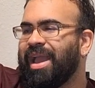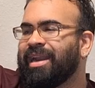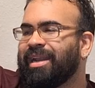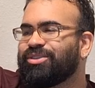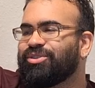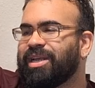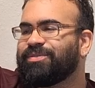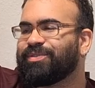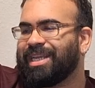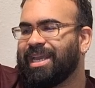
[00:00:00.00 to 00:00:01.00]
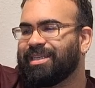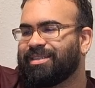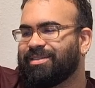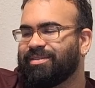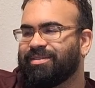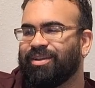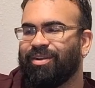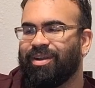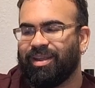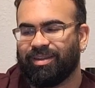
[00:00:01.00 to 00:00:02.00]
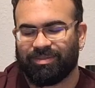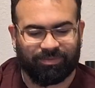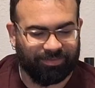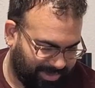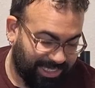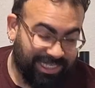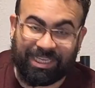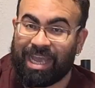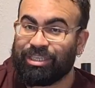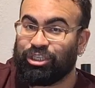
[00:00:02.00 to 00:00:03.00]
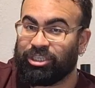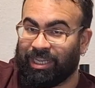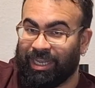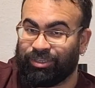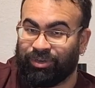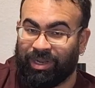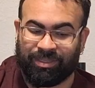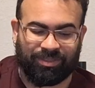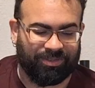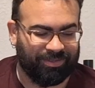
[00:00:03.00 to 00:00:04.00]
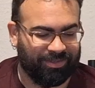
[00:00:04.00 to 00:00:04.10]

and electrolytes for taste. All right, this has just electrolytes.